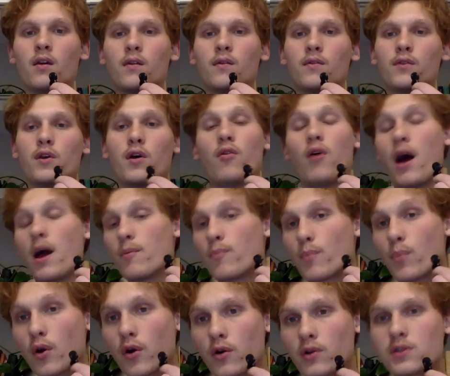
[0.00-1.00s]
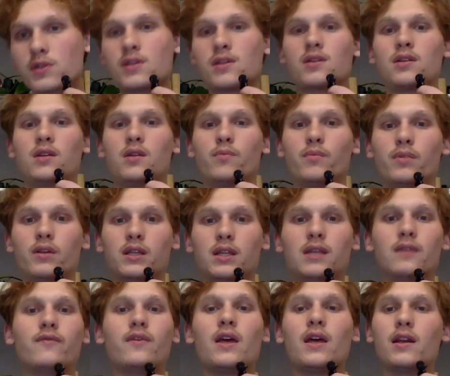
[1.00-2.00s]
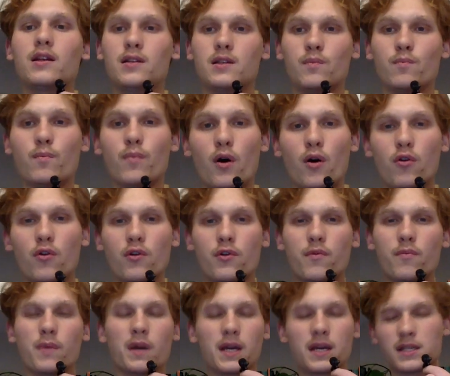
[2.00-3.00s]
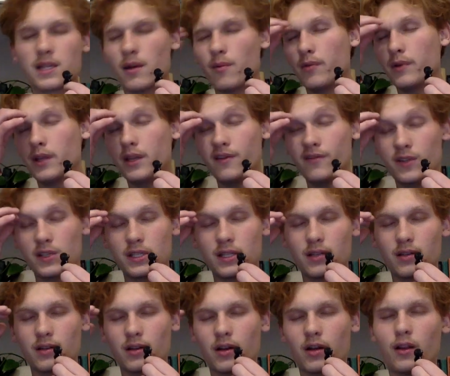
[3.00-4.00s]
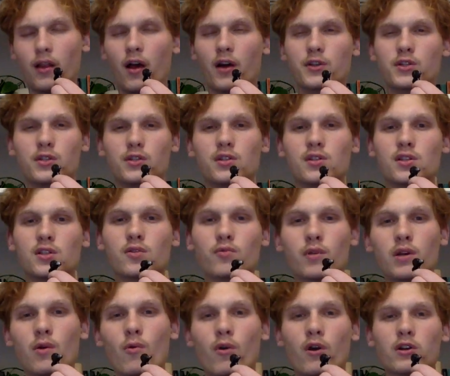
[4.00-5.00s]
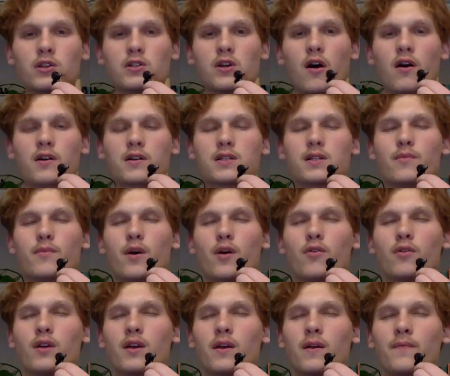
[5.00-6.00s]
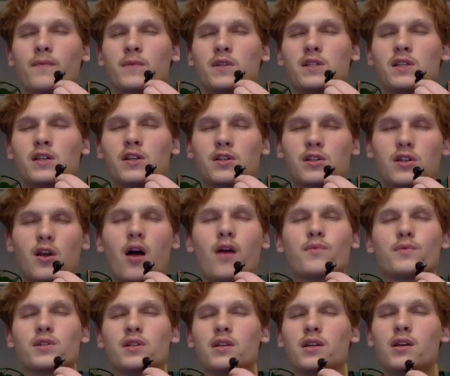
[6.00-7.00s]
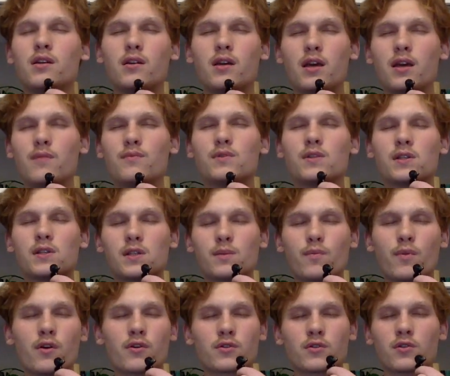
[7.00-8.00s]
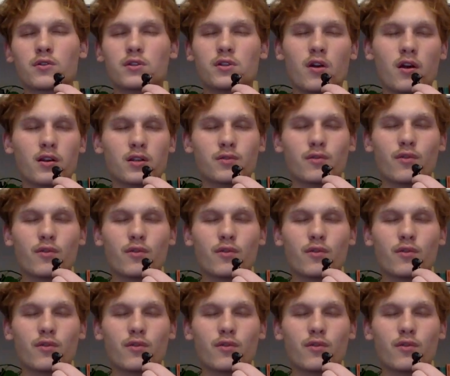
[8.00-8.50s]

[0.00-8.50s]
Though I personally believe it is both, because I believe it's in Colossians 3 where it talks about sing psalms and hymns and spiritual songs with